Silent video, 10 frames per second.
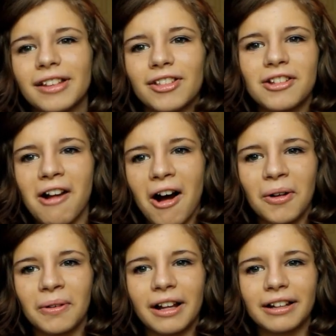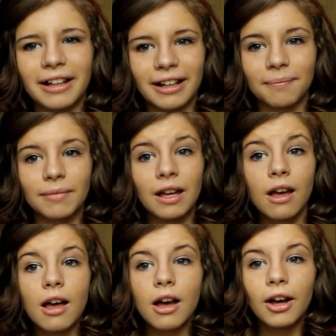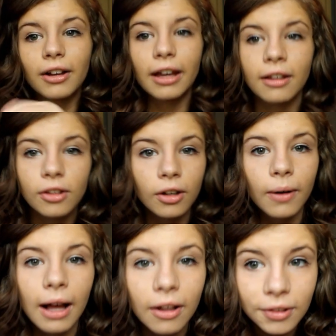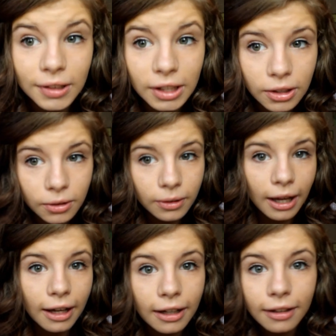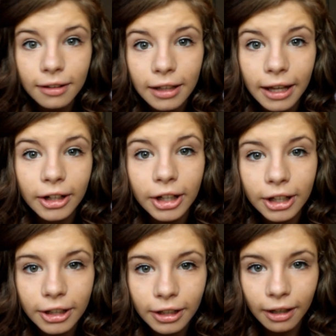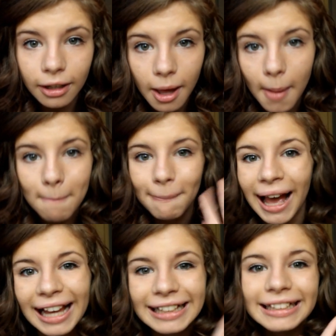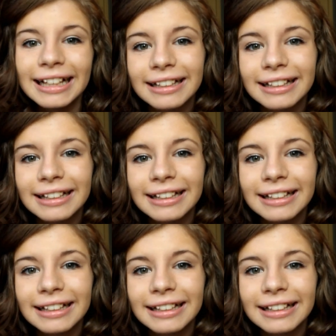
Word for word: Such an awkward ending. Okay, so I'll see you guys later. Bye.